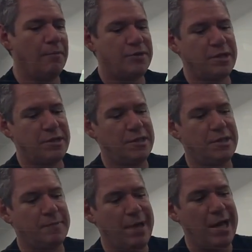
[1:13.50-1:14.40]
Since this
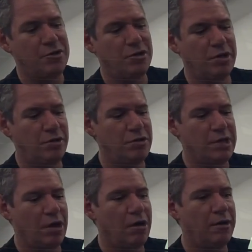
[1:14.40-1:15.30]
is mask, you can use
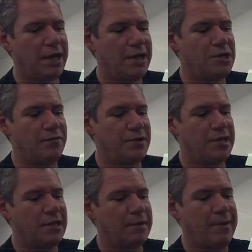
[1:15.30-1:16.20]
that hard edge. If you
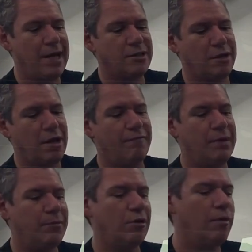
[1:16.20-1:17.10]
take the mask off,
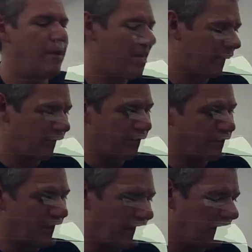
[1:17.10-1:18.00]
remember, go back,
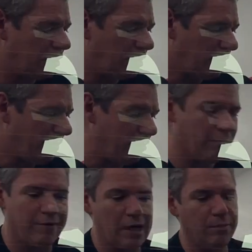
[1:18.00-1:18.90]
use that
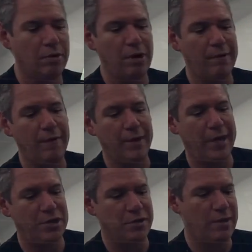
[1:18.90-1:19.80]
microfiber around the
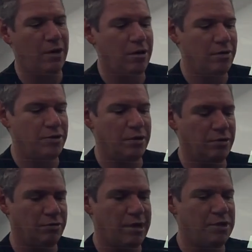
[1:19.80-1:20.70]
edge of that hard so you
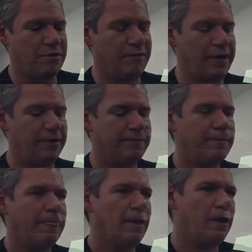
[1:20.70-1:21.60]
don't scratch the vinyl.
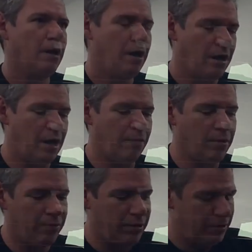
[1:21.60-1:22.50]

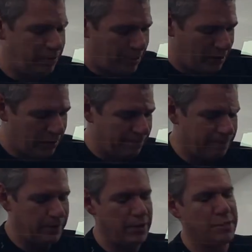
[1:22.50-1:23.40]
What we're going to do here
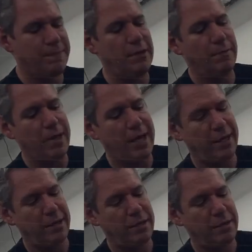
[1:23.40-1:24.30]
is peel back